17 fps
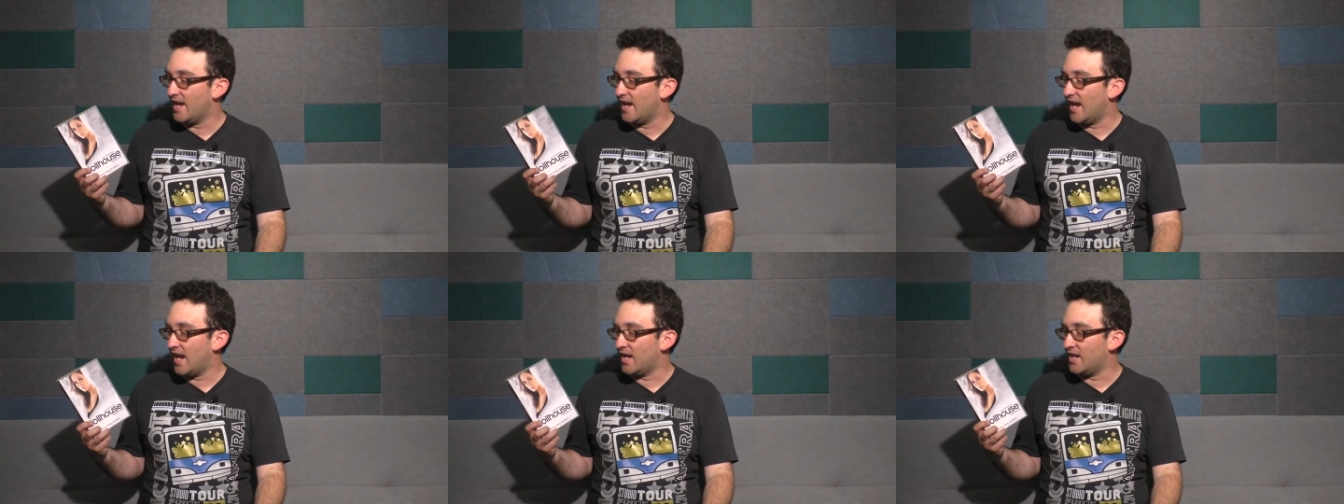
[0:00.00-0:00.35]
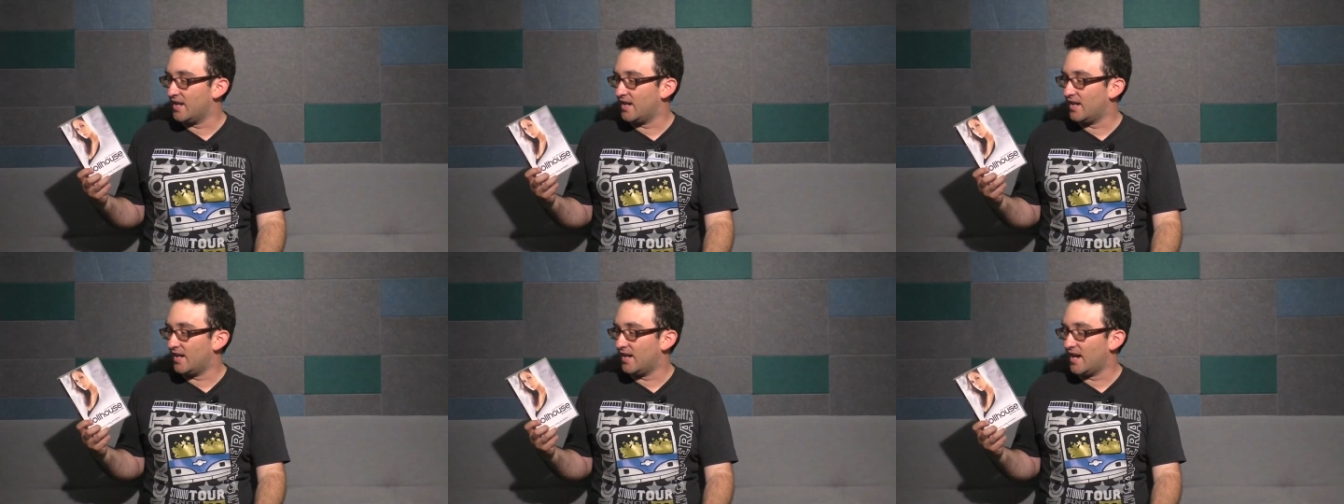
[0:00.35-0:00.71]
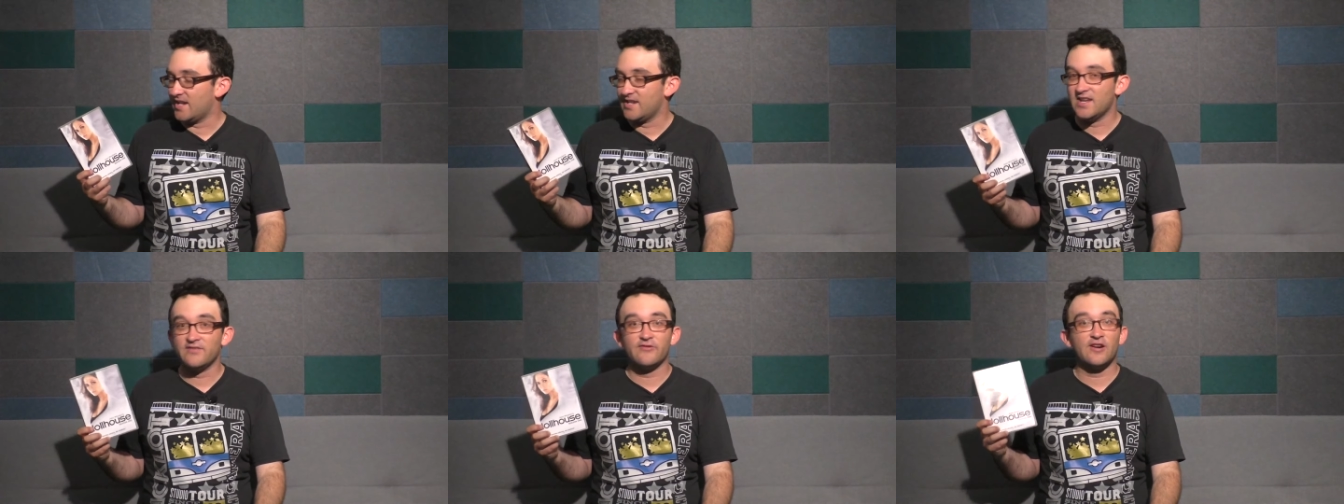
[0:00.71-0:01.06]
And uh,
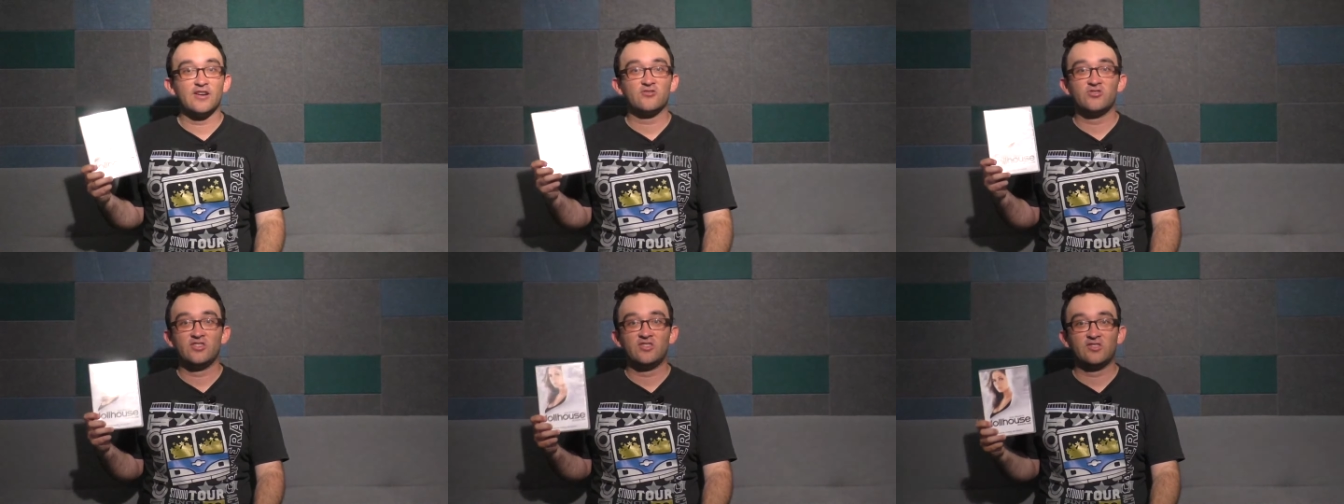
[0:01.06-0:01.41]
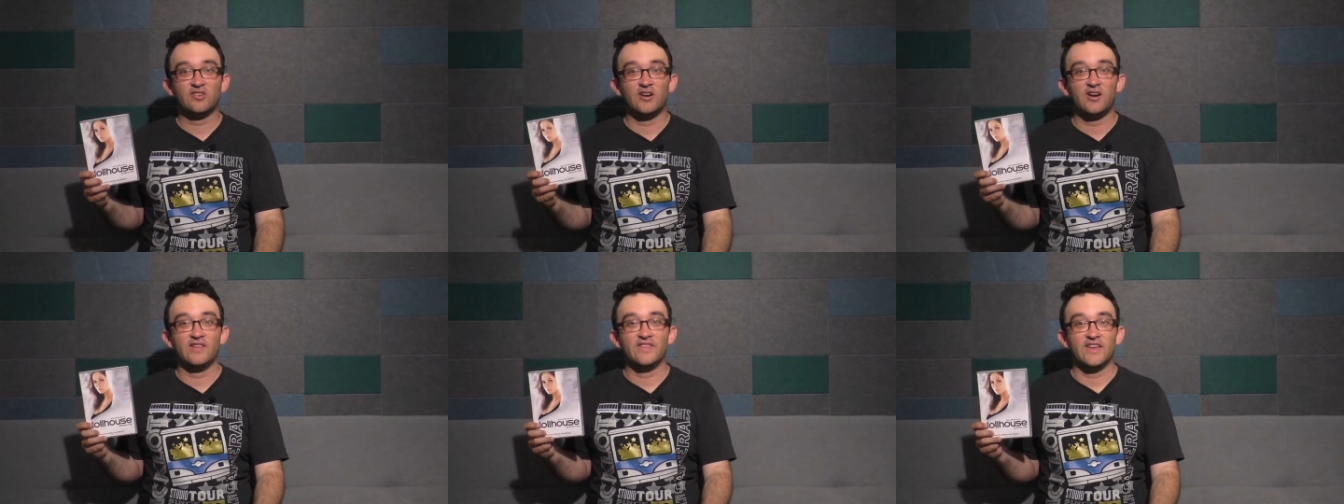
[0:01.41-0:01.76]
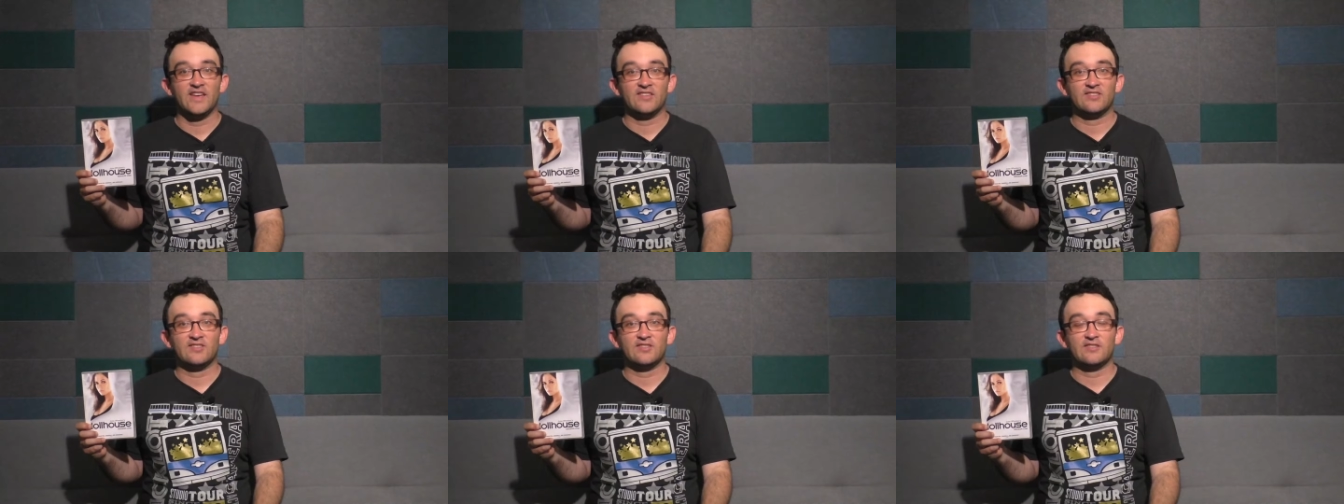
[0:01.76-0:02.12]
I never actually saw
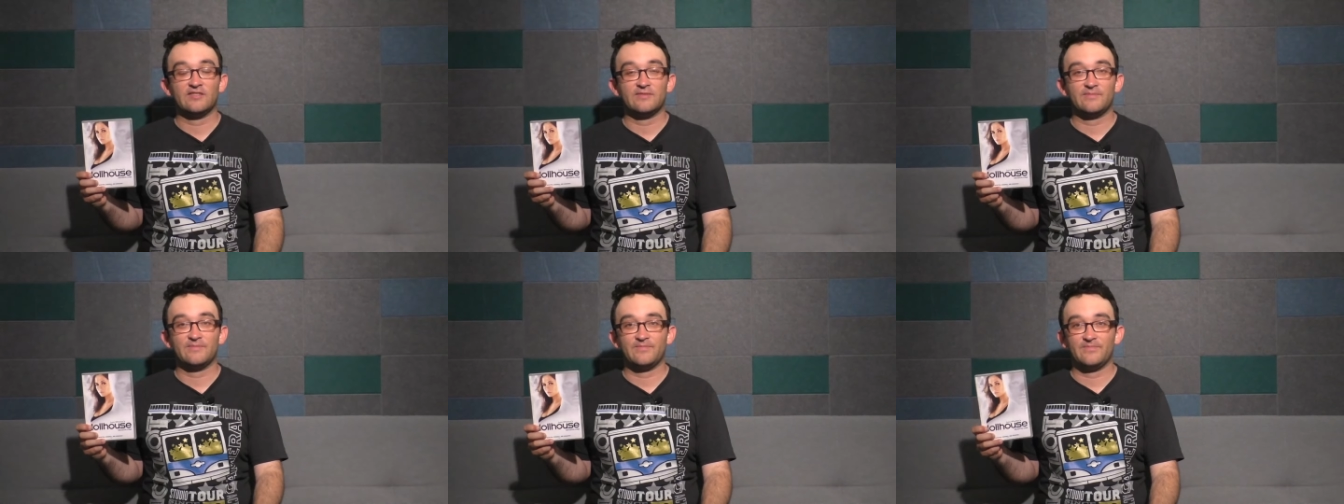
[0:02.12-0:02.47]
this.